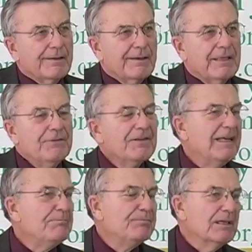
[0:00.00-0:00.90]
If
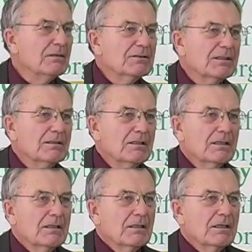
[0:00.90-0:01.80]
they built
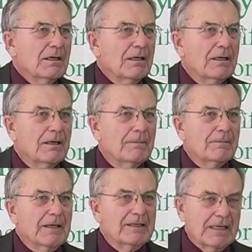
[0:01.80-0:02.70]

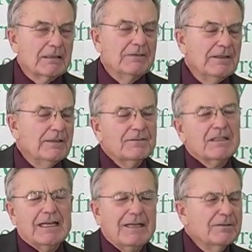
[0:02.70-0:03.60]
if the
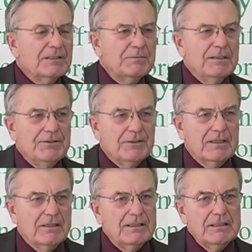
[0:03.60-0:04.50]
congressman in your
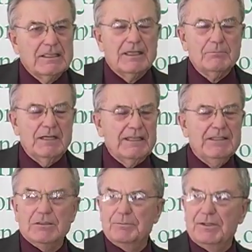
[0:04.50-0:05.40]
area got
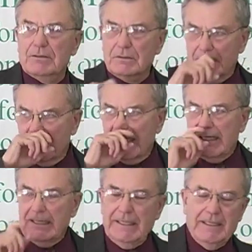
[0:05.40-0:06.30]
money to build
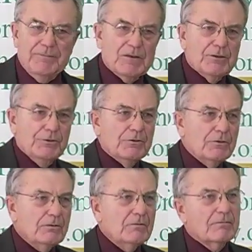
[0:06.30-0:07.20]
a
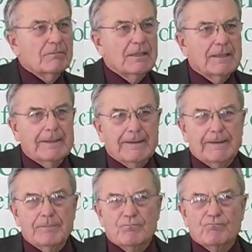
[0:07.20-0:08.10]
new
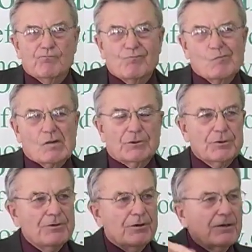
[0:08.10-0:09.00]

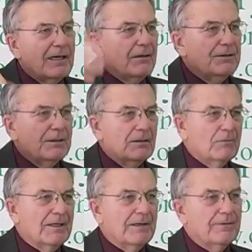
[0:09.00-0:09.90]
turnaround,
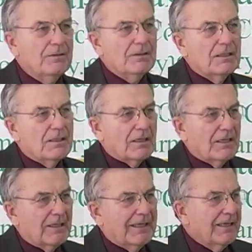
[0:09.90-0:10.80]
whatever,
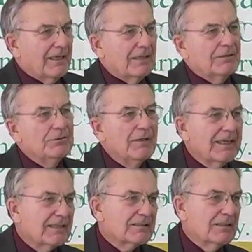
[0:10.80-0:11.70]
and a new
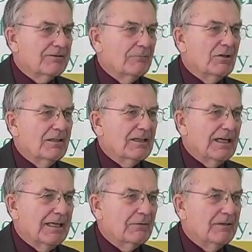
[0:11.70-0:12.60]
exit from one of the
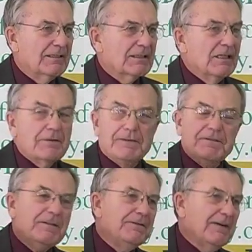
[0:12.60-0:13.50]
highways
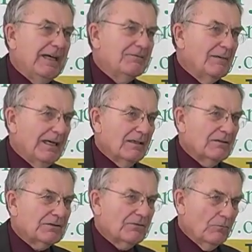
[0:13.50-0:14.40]
55
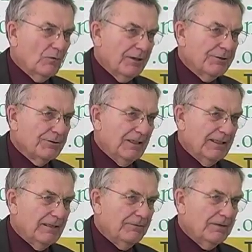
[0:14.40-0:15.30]
miles from where you
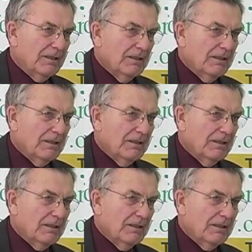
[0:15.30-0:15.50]
live,